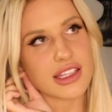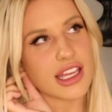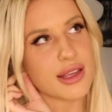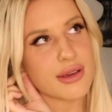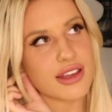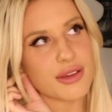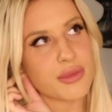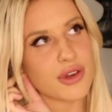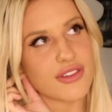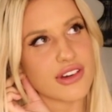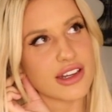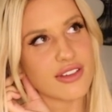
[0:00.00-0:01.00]
any
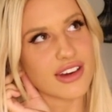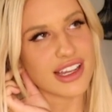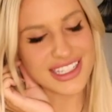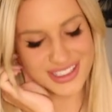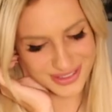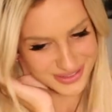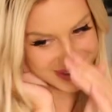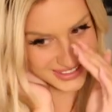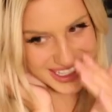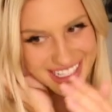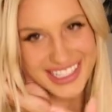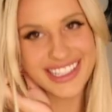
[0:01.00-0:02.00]
boyfriend ever
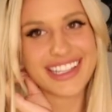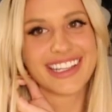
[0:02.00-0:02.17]
has.